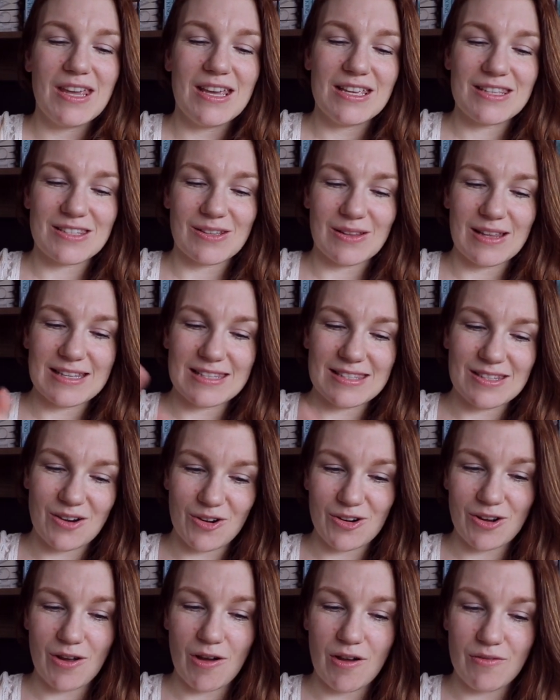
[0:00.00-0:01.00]
So let's
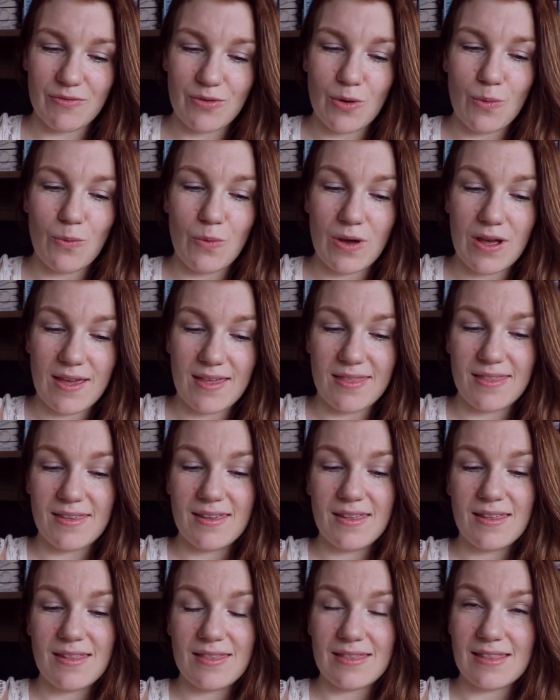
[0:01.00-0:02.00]
start off with
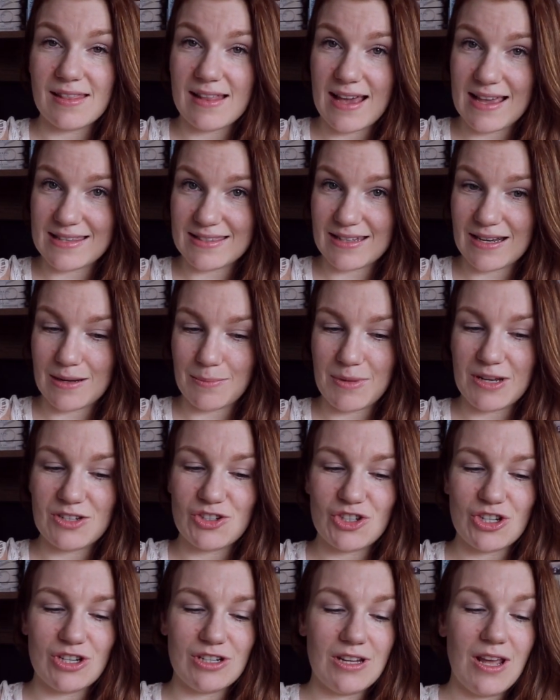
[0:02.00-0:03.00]
the last that I
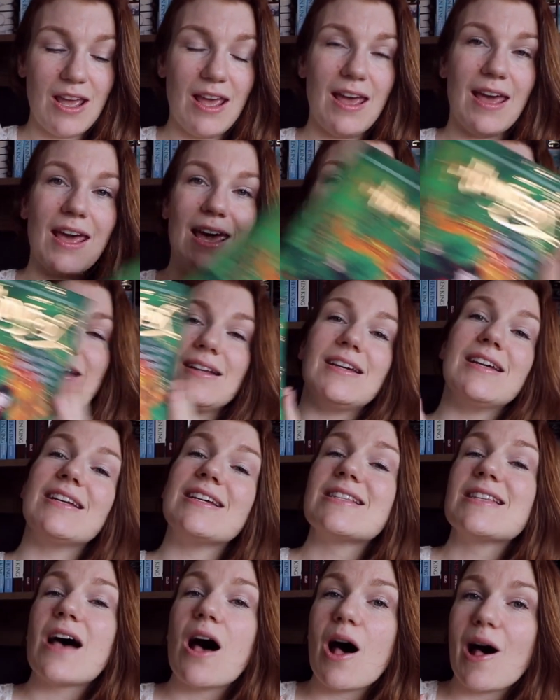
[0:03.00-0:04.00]
mentioned, and it
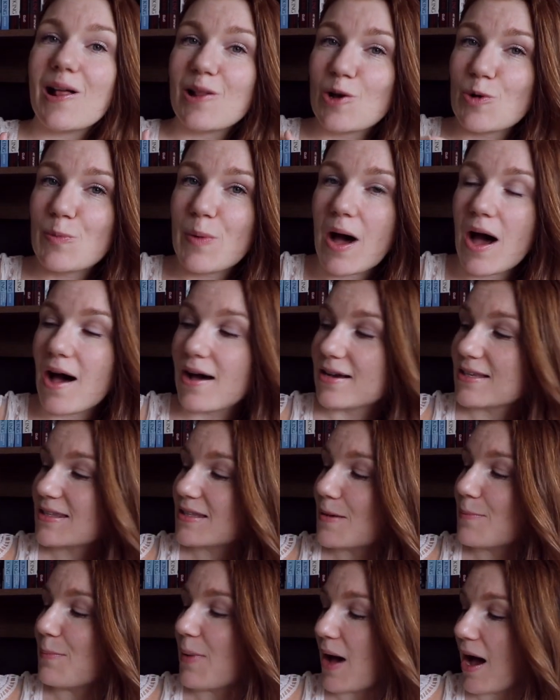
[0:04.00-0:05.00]
is
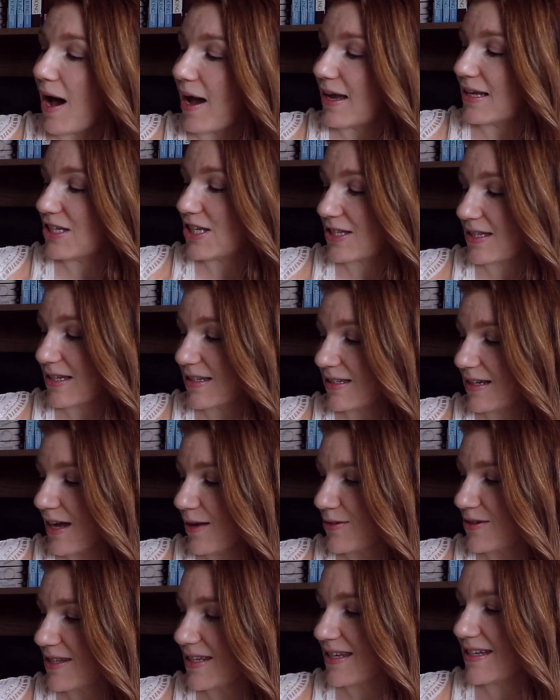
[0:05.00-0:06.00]
Hollowpox by Jessica
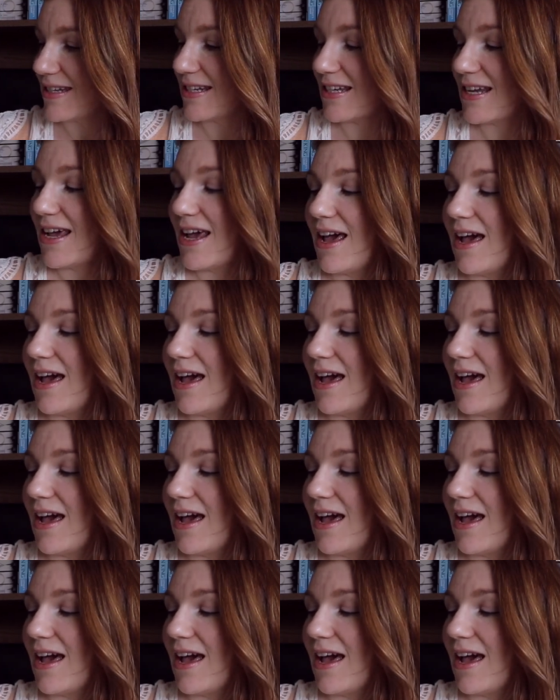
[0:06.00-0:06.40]
Townsend.